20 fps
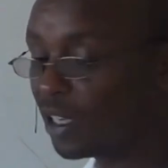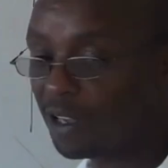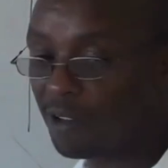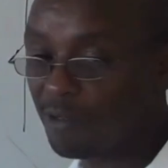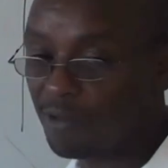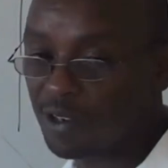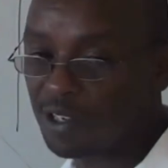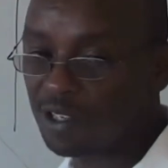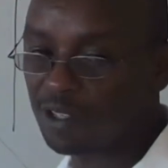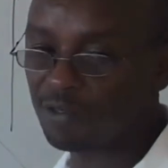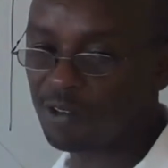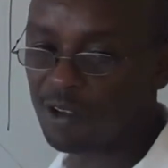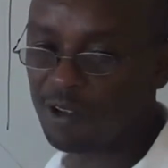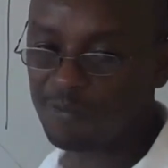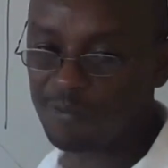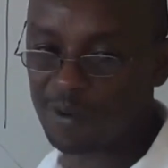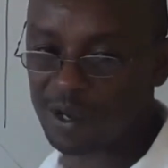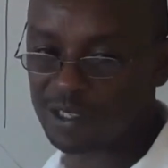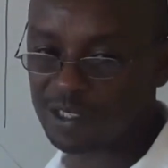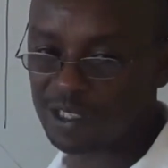if it is
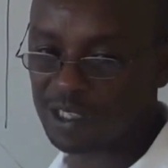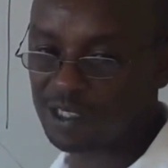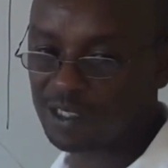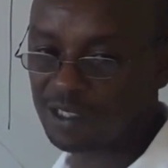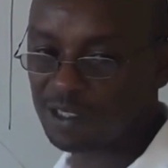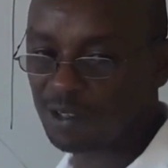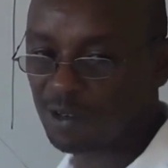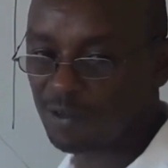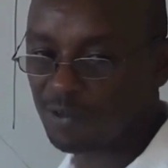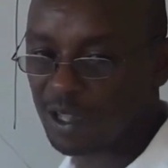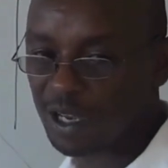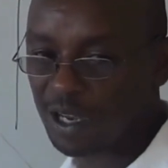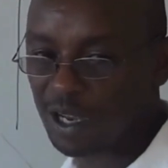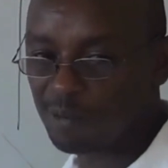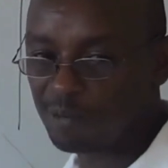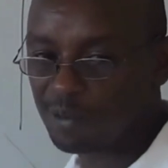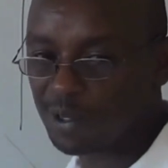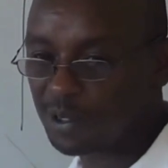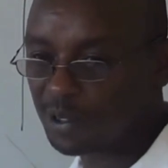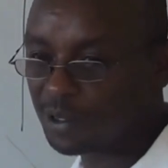5% of the
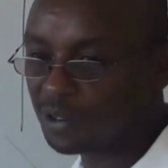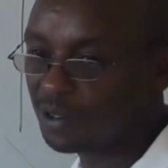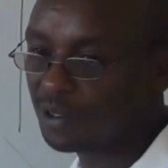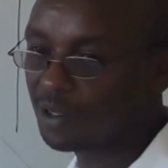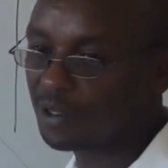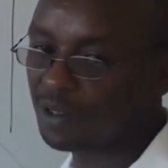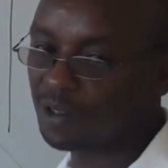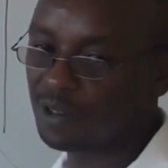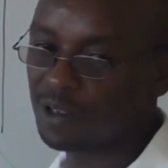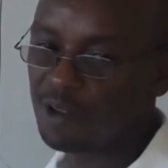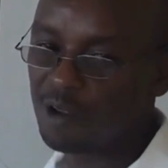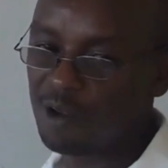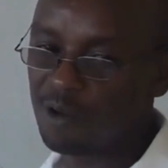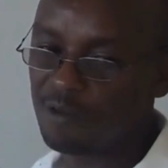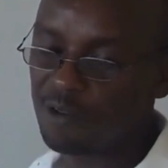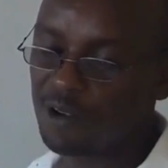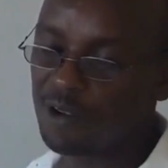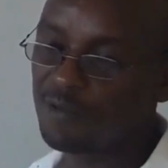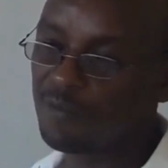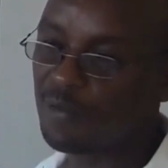capital,
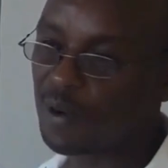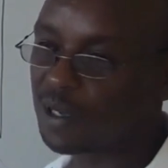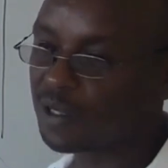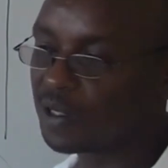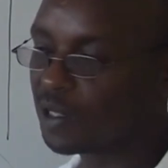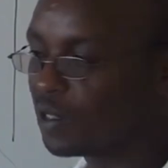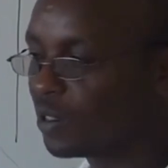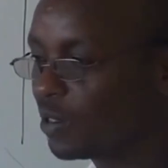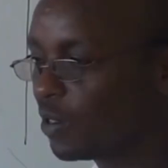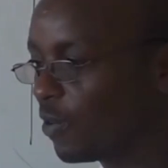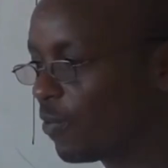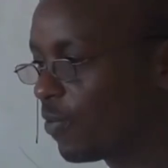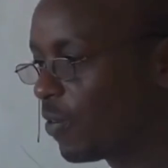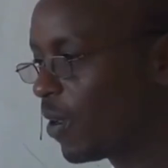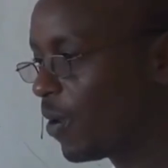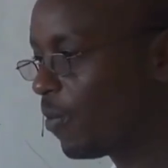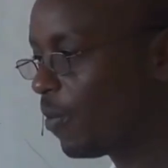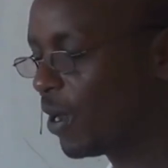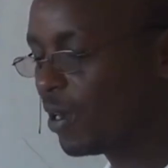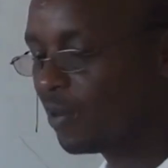5% of
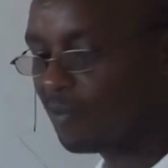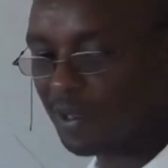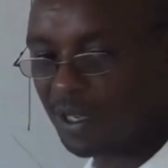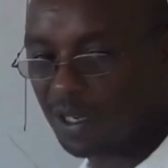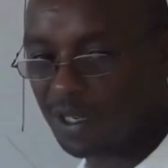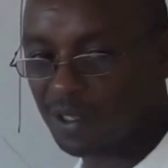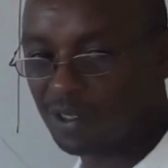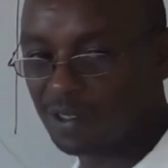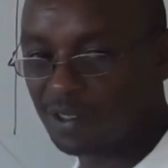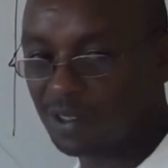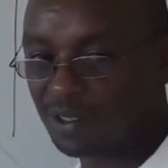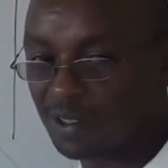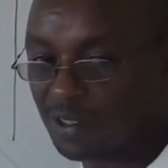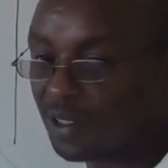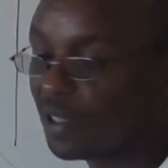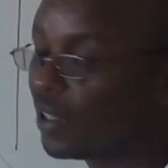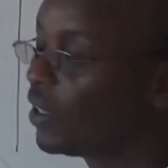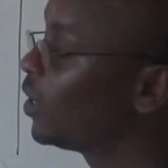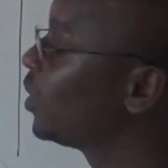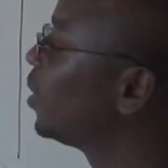the 1 million,
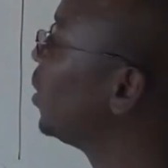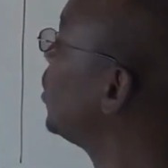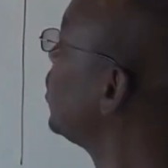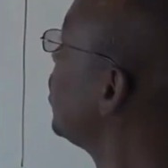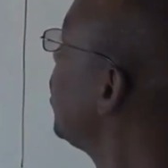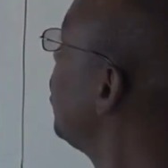that